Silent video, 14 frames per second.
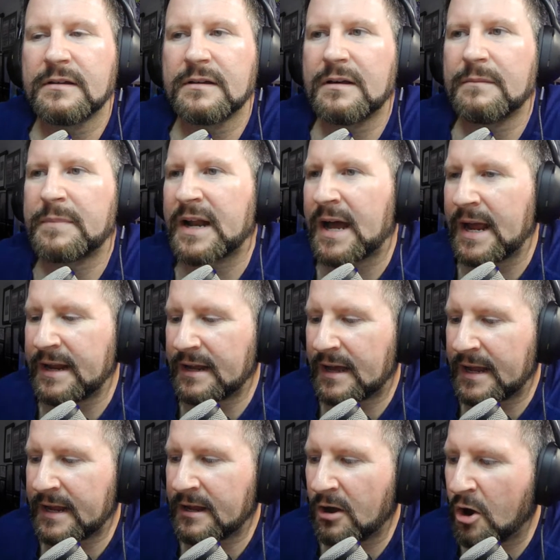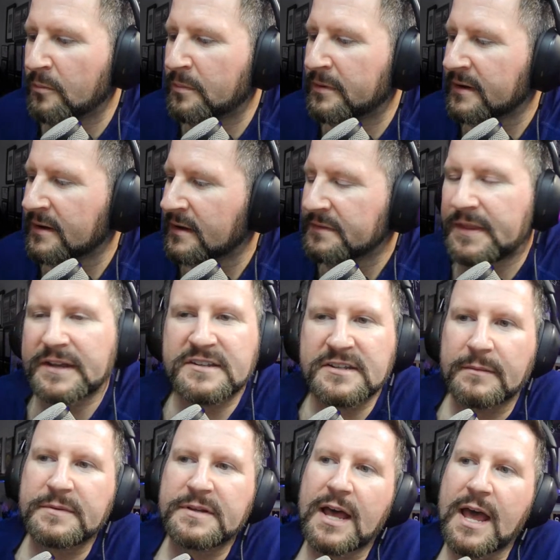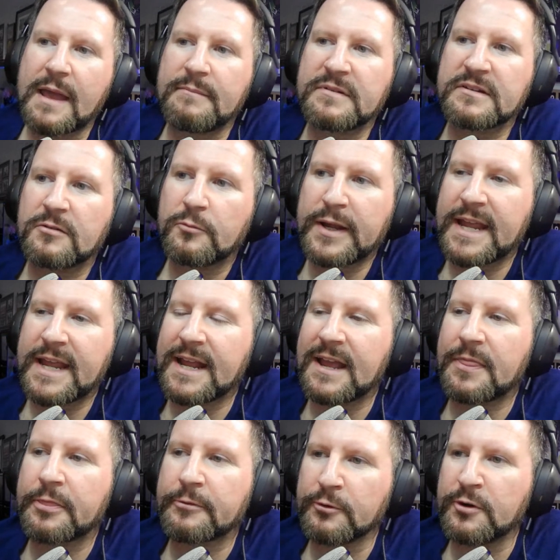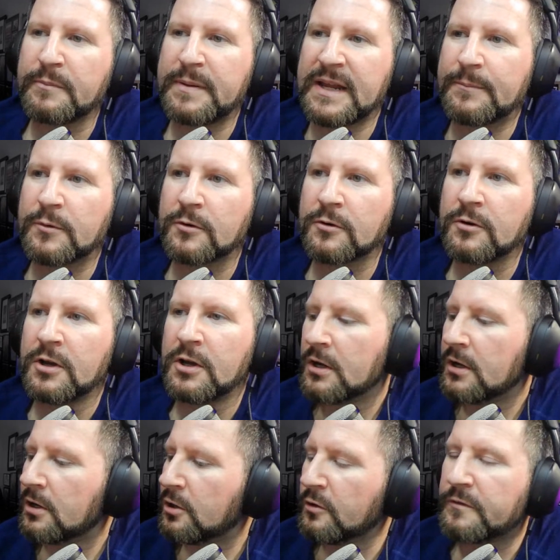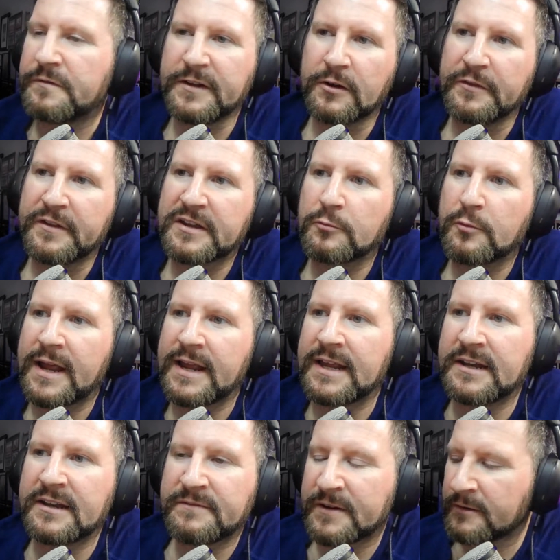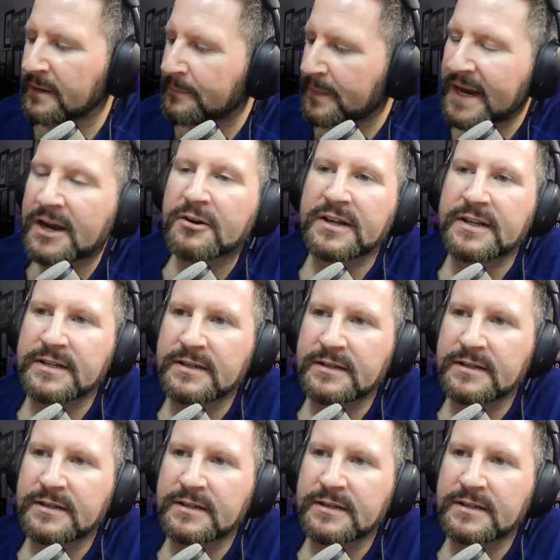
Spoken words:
but I hope that sometimes we can get through to people who feel this way. It is very apparent